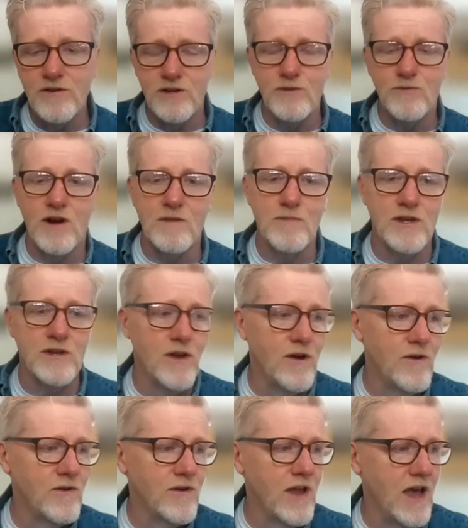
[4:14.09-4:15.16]
Do you want to be
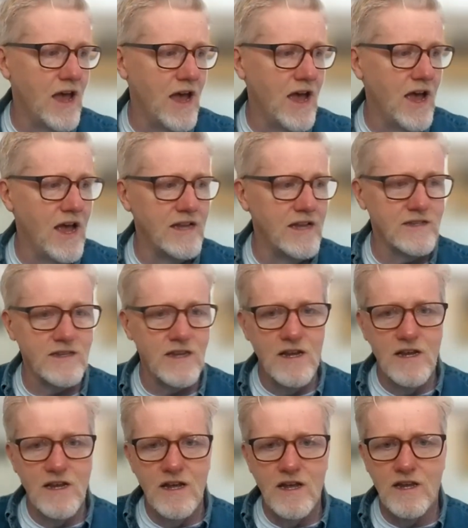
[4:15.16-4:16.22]
known as
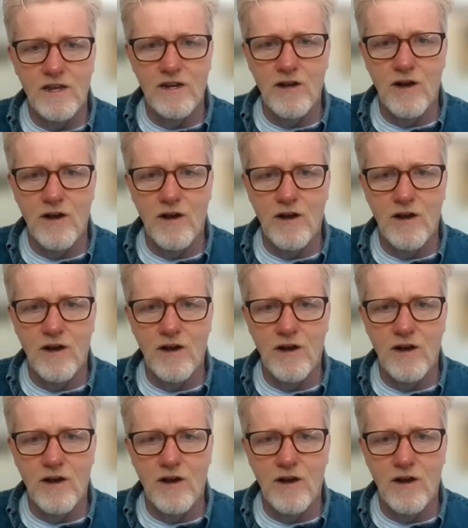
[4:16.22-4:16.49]
you know